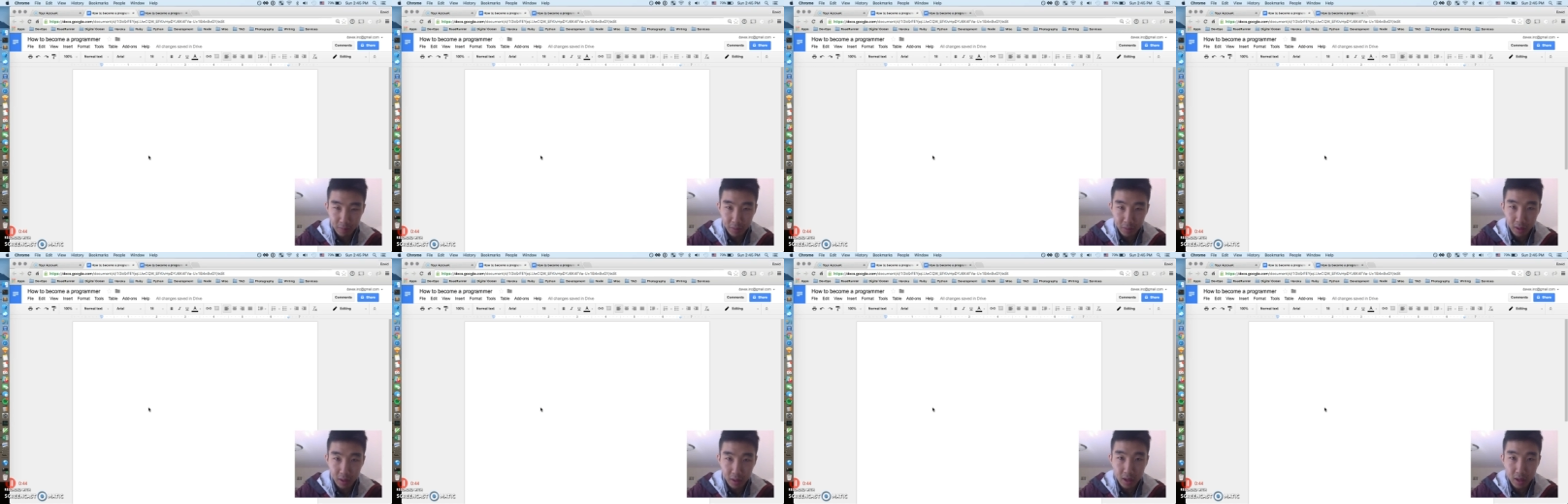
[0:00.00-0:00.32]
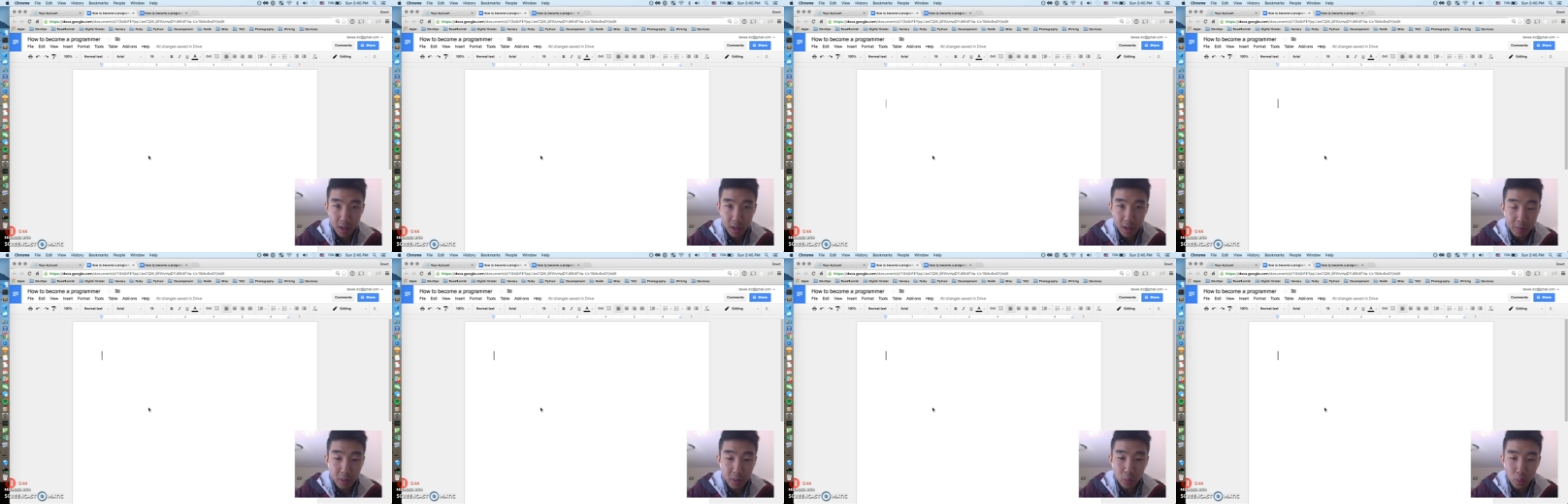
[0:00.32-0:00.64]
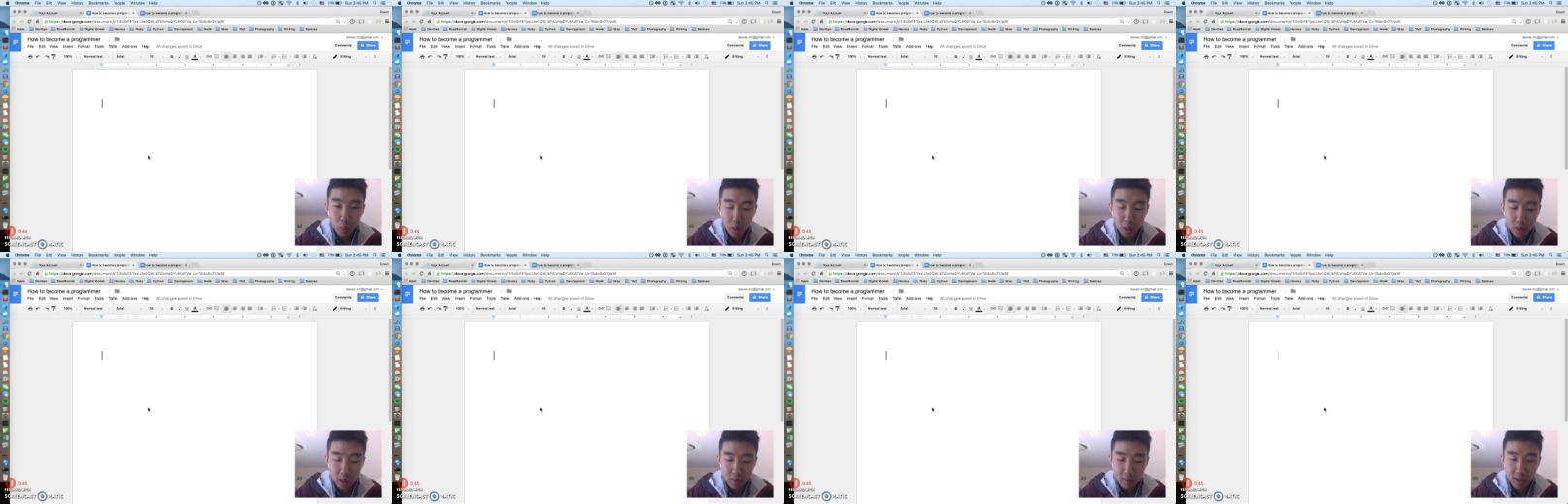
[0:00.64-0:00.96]
the number
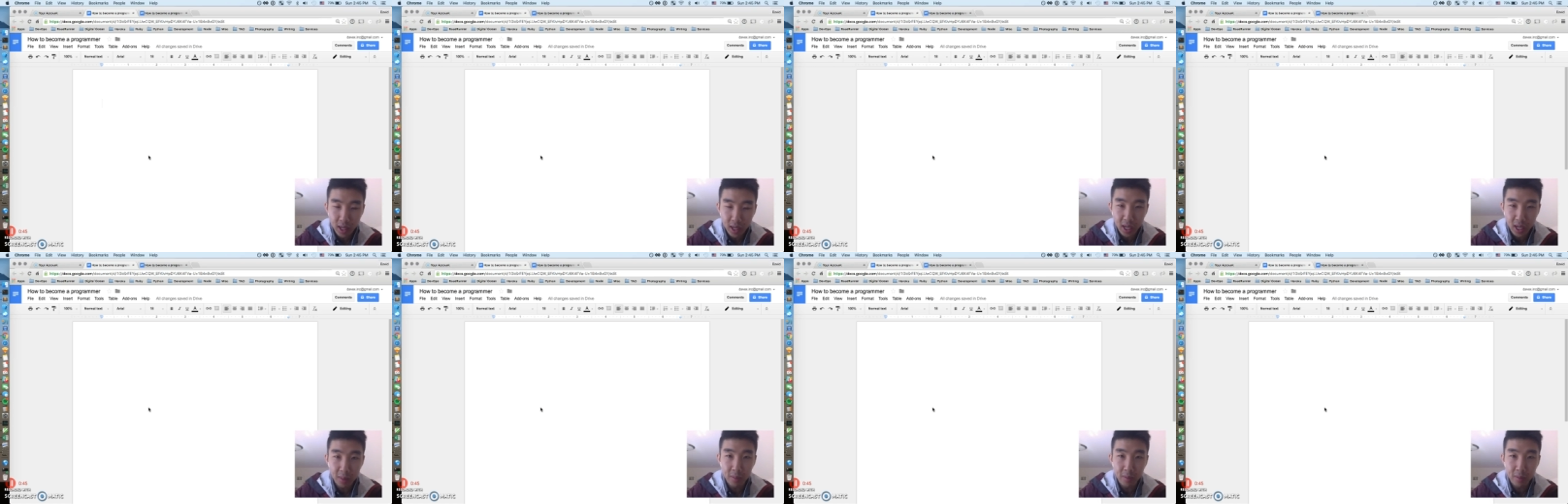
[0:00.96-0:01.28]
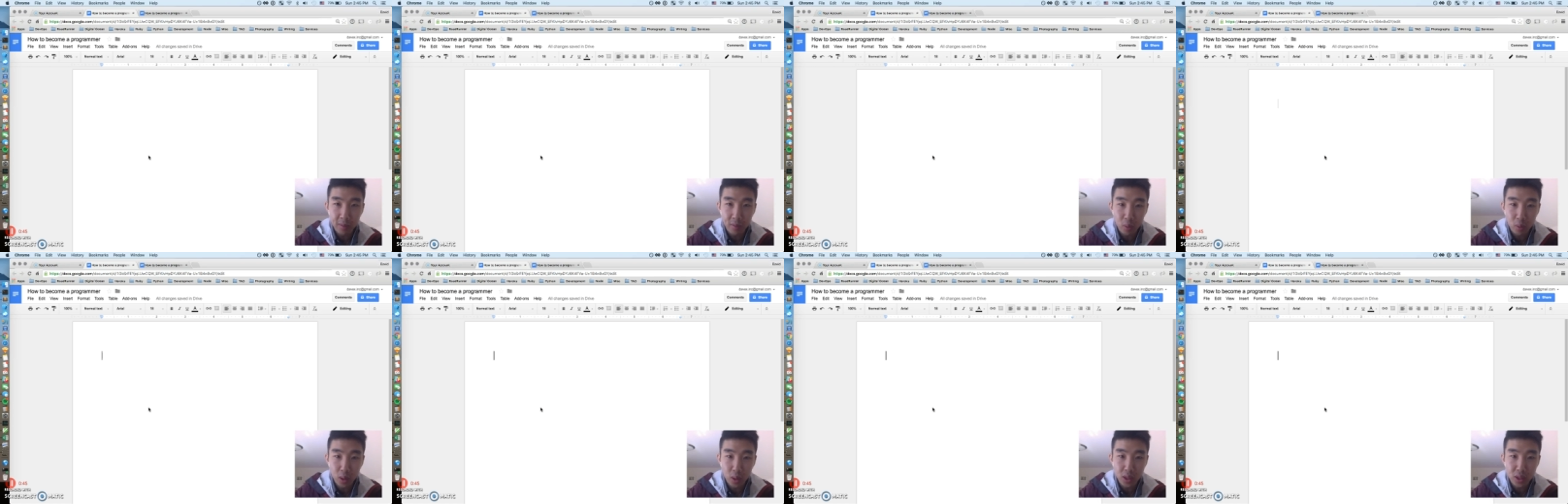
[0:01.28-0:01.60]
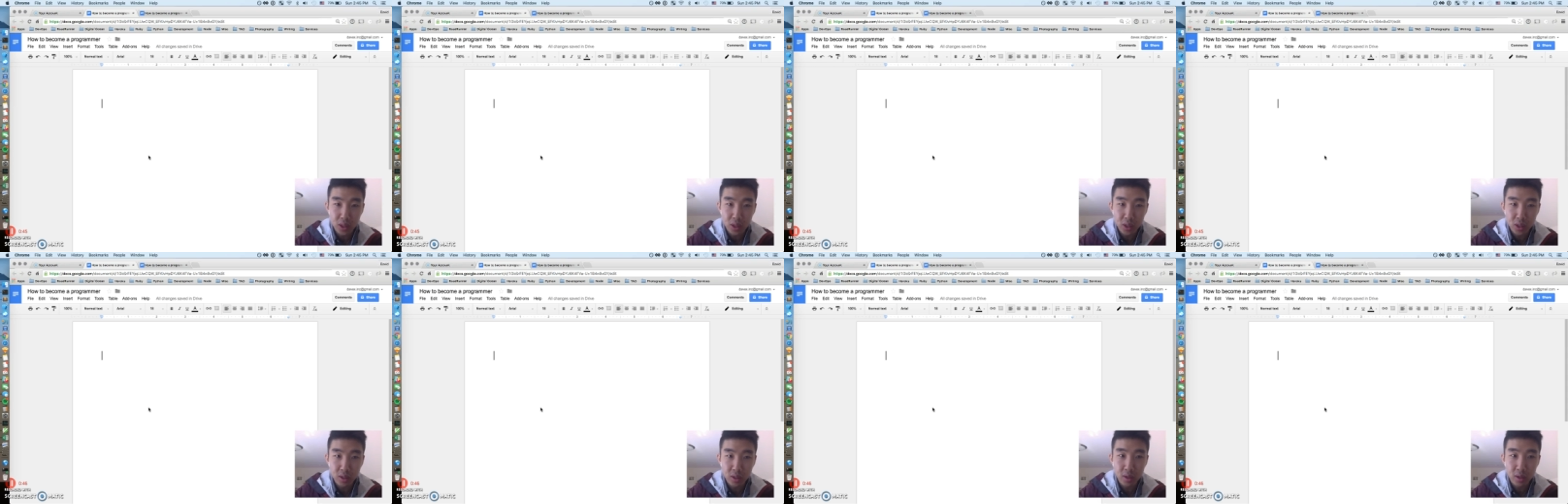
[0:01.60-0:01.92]
one type of
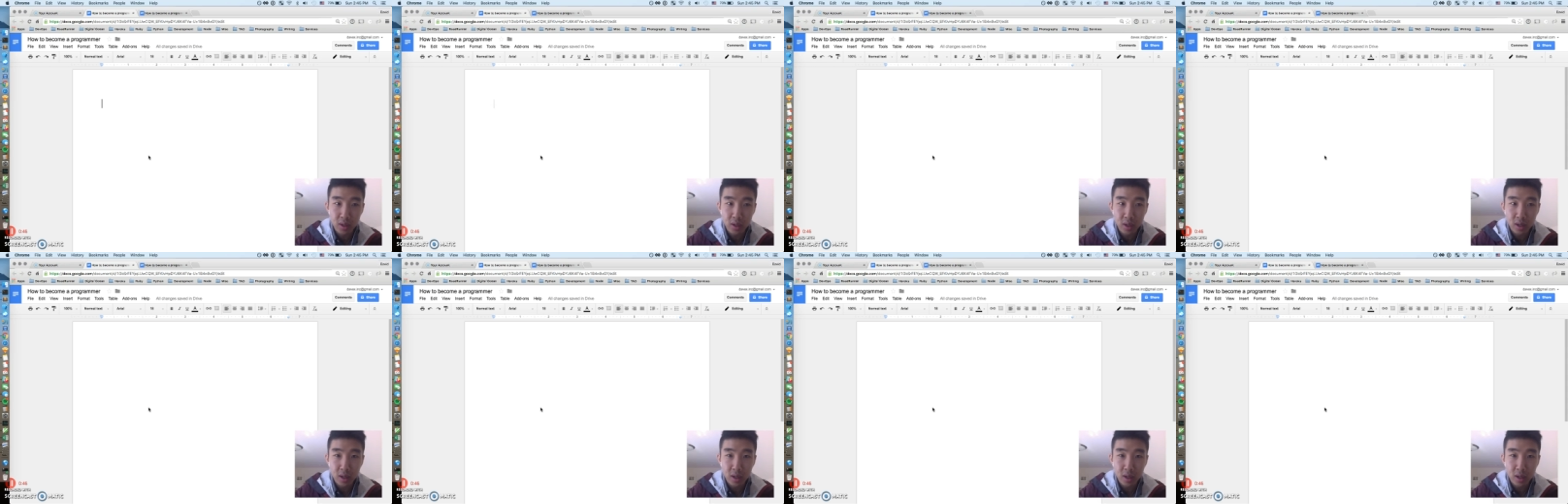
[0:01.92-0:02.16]
question